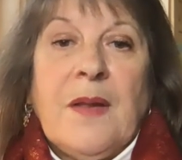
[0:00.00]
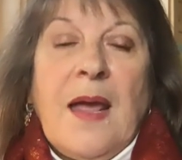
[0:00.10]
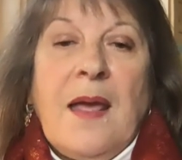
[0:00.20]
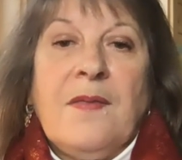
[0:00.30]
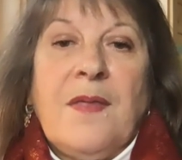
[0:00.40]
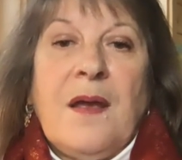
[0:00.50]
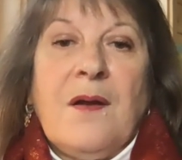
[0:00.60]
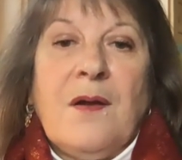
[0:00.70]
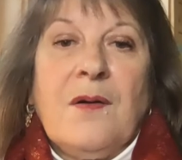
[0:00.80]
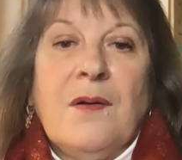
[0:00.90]
And
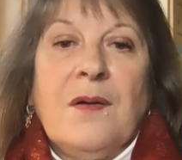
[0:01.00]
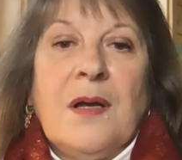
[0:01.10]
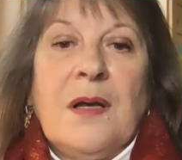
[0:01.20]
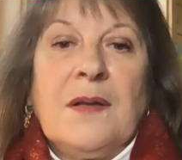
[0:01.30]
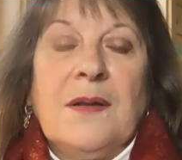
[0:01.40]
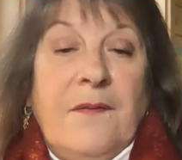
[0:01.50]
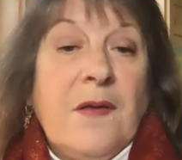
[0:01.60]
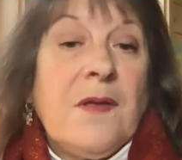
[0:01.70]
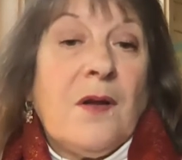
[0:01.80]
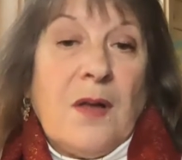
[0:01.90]
they're uh,
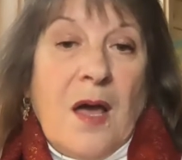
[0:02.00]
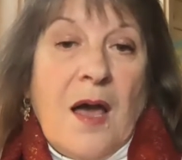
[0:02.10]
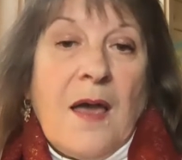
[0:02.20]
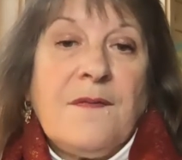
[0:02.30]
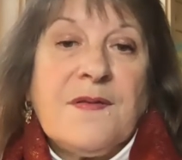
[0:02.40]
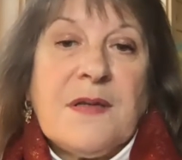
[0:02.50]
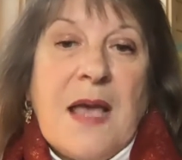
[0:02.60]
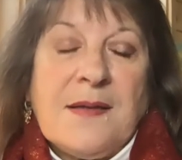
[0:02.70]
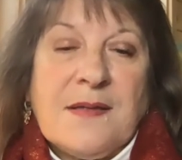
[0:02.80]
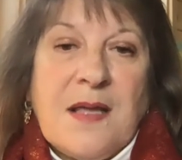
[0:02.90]
living their lives
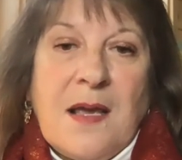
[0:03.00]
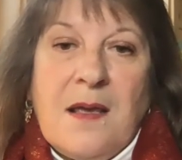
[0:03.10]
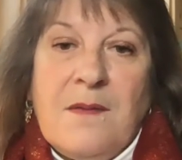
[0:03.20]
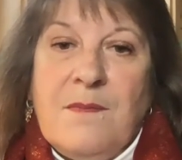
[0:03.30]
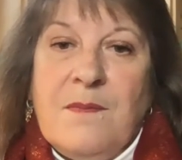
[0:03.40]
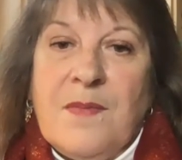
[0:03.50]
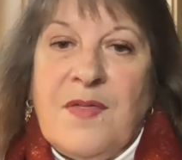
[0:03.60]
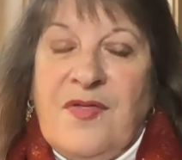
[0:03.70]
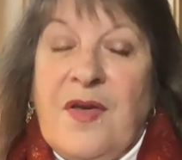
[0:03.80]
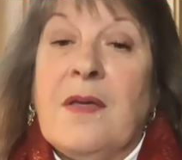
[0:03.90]
as they
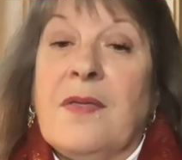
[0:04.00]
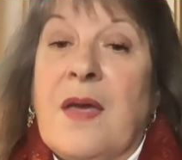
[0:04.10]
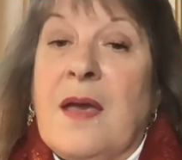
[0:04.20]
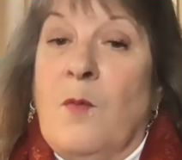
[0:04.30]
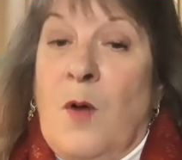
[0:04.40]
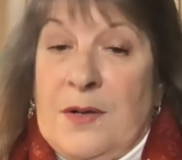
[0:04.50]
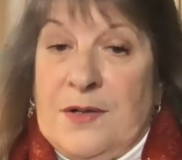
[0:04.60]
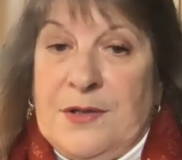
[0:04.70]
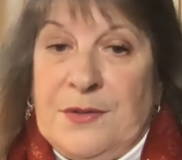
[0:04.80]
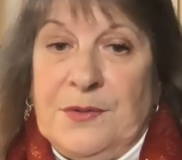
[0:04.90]
think they
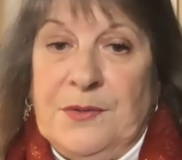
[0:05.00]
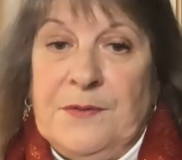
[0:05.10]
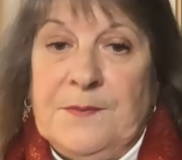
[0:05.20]
want to.